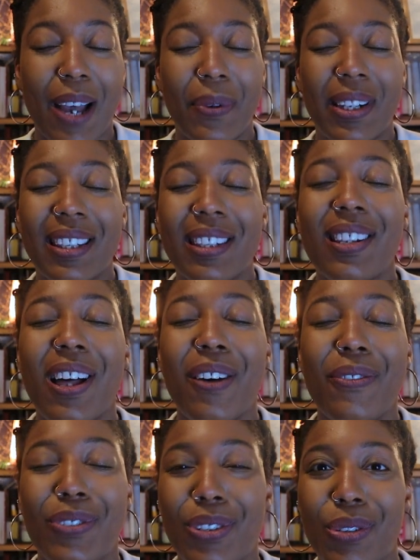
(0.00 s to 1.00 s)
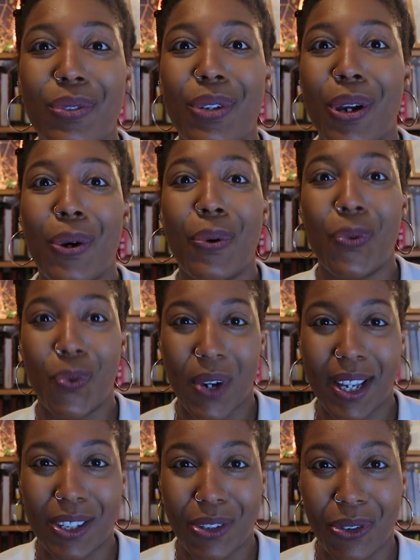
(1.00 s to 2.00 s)
I would love to know
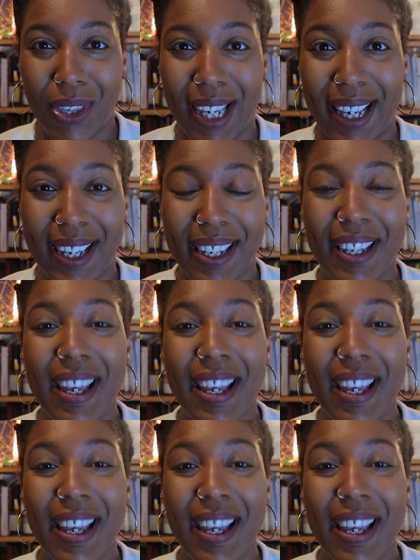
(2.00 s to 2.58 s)
what you think.